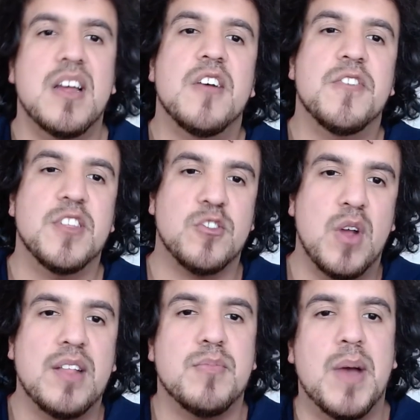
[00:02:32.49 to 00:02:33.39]
for the
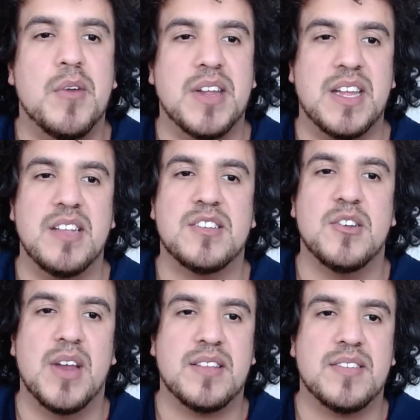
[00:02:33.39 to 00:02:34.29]
Trans Mountain and Keystone
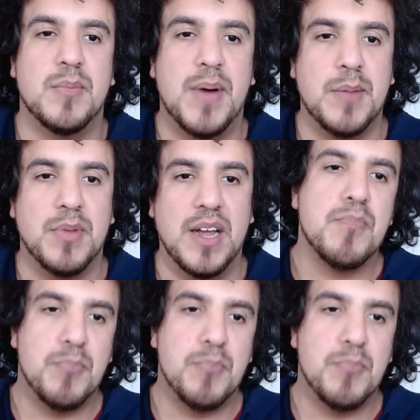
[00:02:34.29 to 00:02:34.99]
XL pipelines,